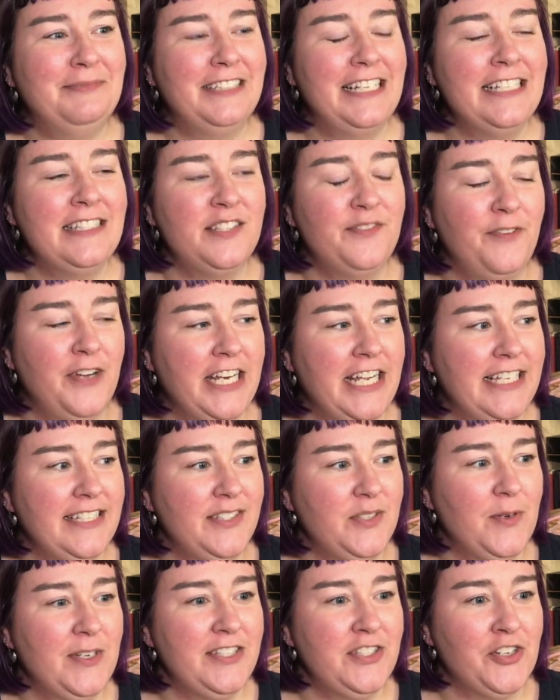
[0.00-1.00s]
It's funny.
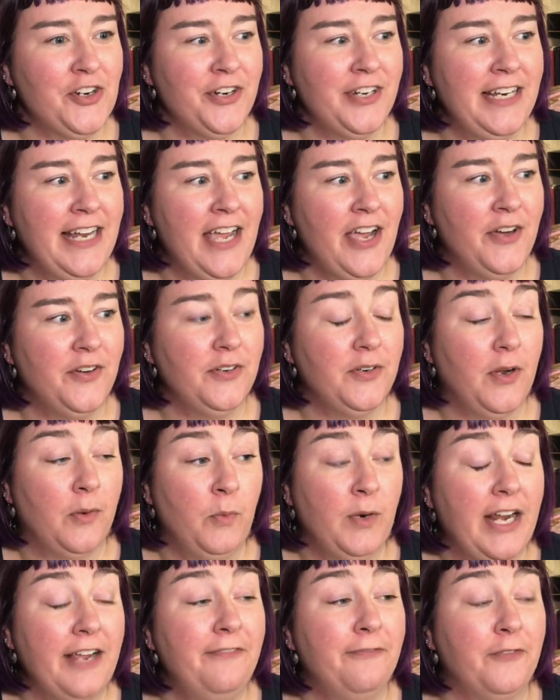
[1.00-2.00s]
So I started out,
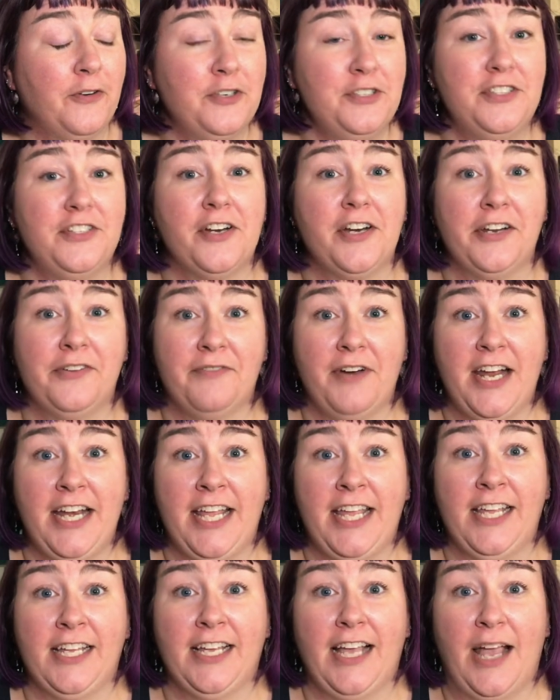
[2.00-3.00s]
when I first started
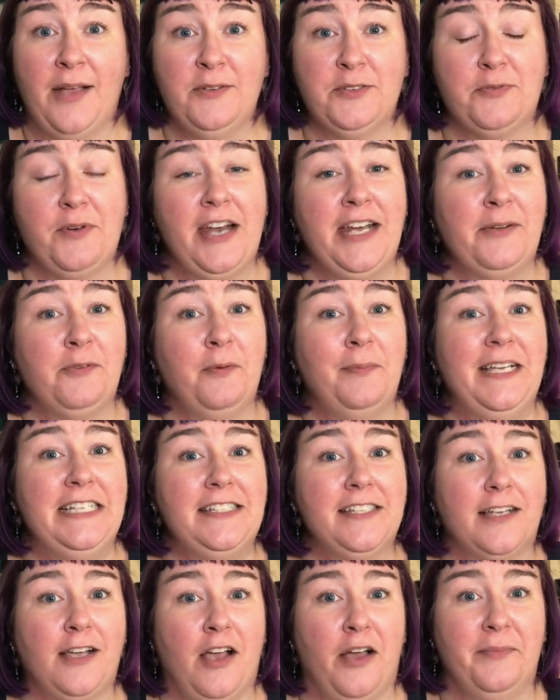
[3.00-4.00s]
writing, I was writing
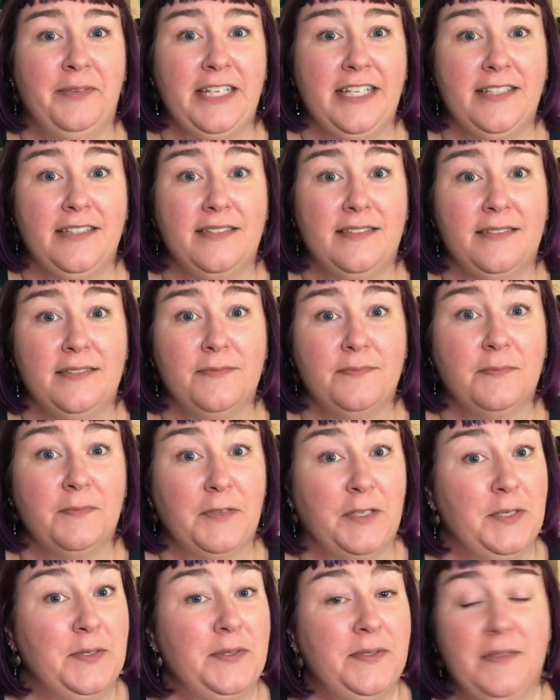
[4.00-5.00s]
romantic comedies
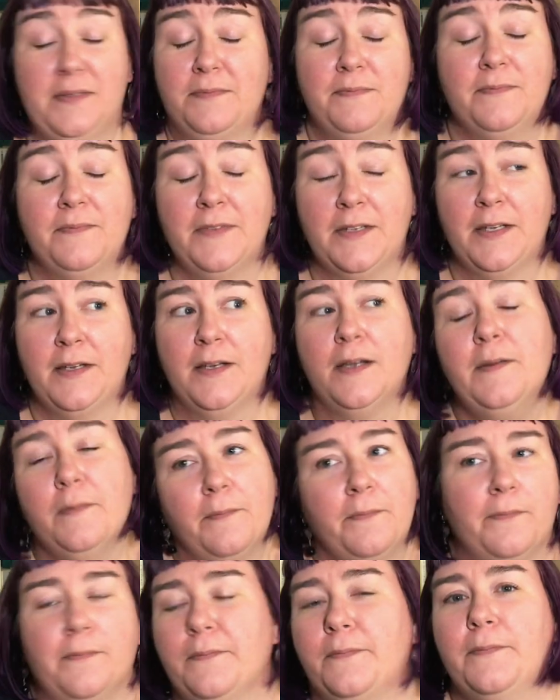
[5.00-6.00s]
because
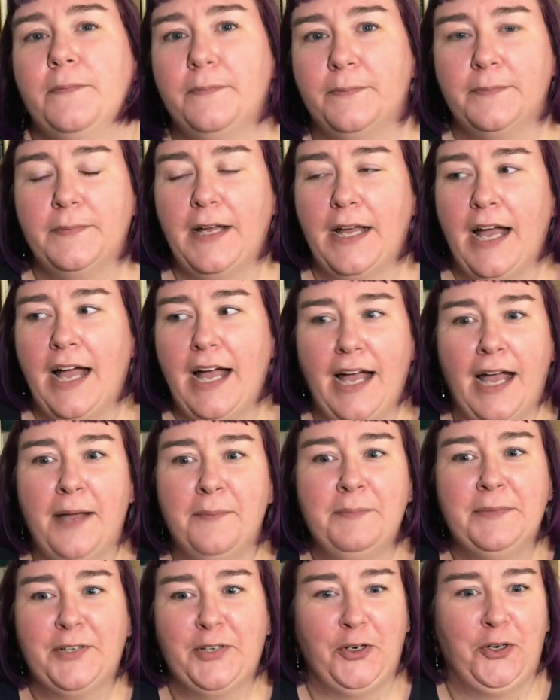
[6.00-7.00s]

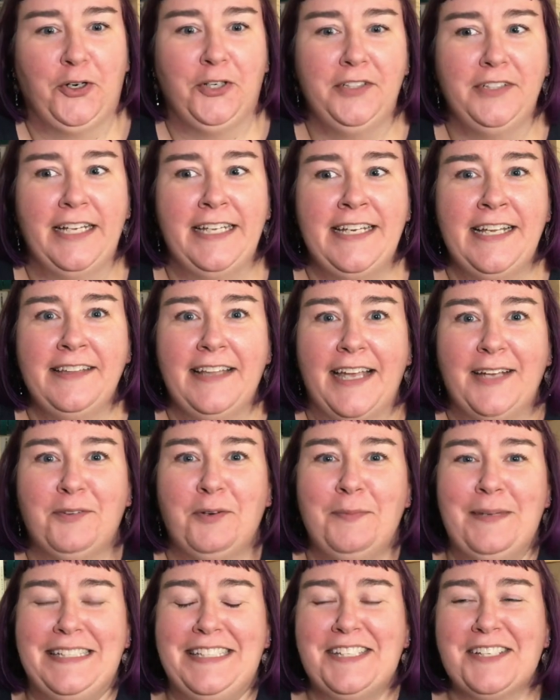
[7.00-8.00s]
I'm a girl and I like
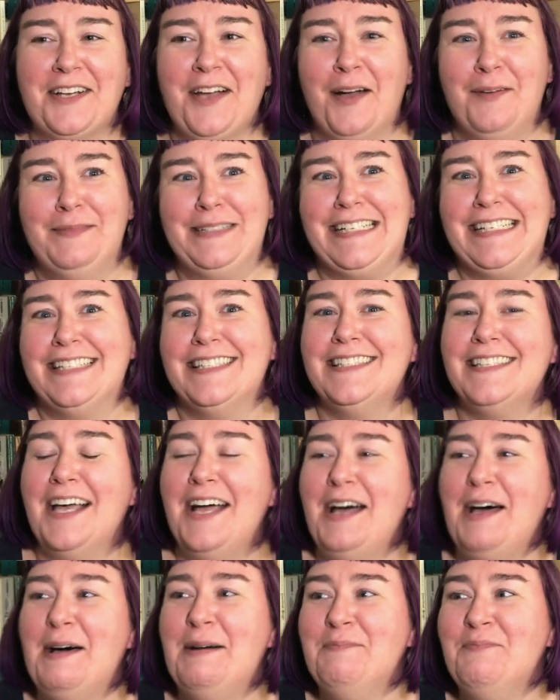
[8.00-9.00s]
romantic comedies.
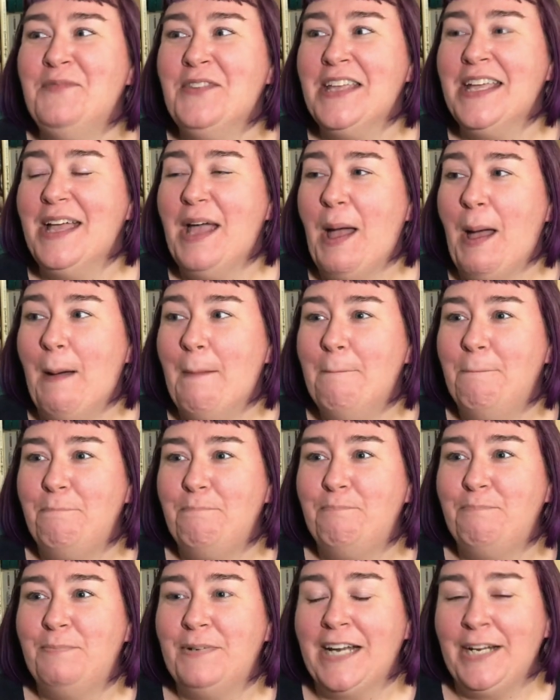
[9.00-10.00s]

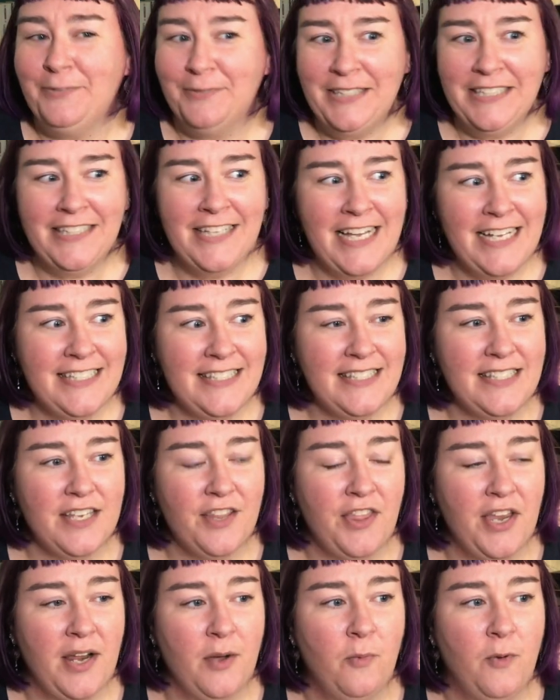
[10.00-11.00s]
But I realized
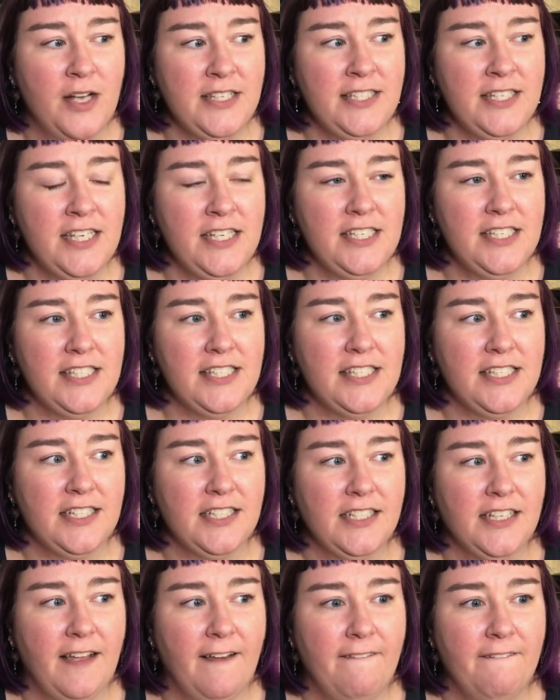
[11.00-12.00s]
that I wasn't
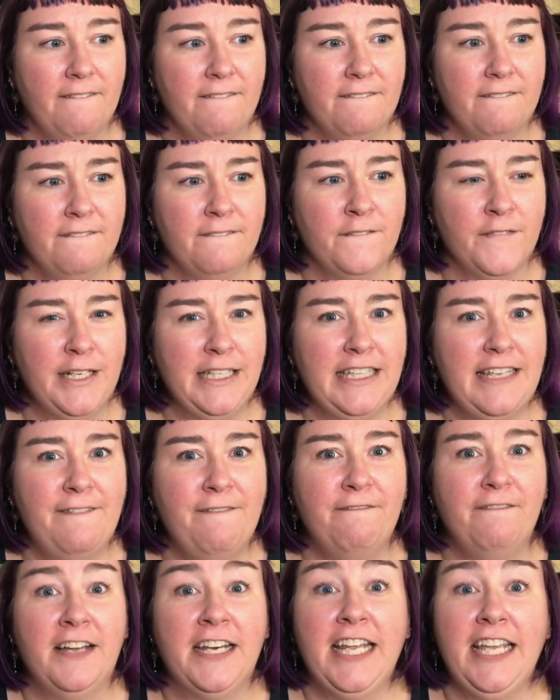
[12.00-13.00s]
really
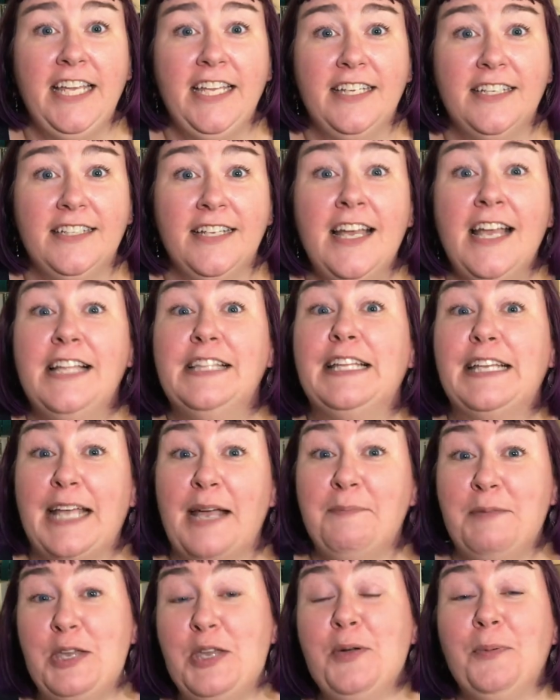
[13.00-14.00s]
funny. Like,
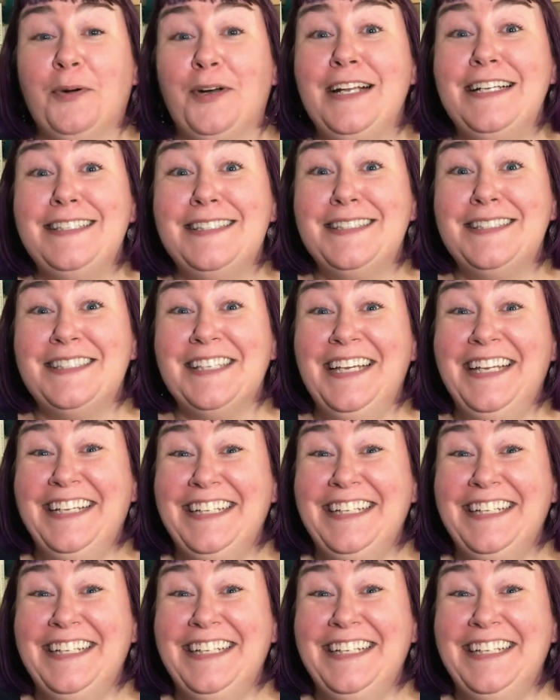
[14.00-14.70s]
I'm humorous.